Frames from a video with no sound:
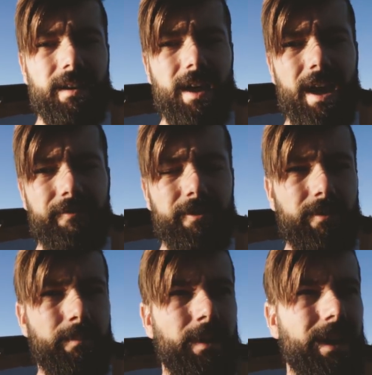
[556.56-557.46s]
that I'll have to
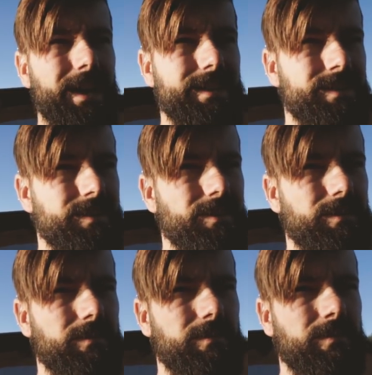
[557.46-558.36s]
replace,
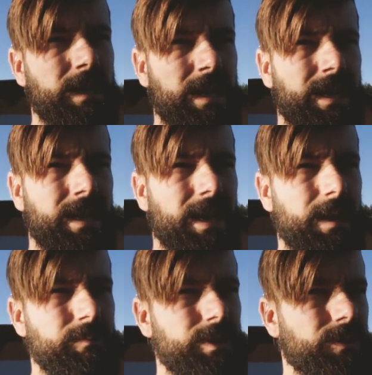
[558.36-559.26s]
so
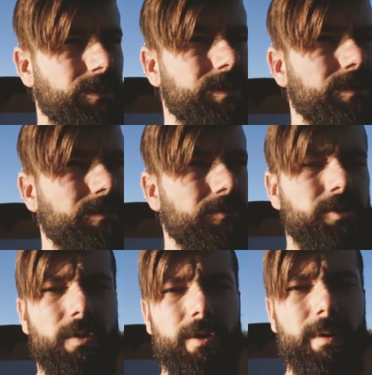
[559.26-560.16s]
I'm just going to
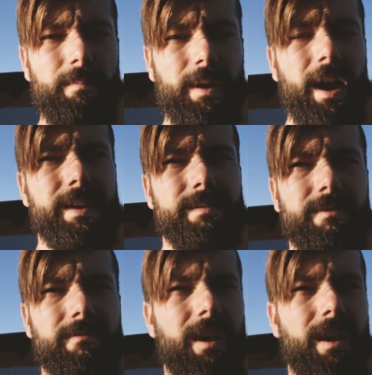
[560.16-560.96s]
shore them up and add some new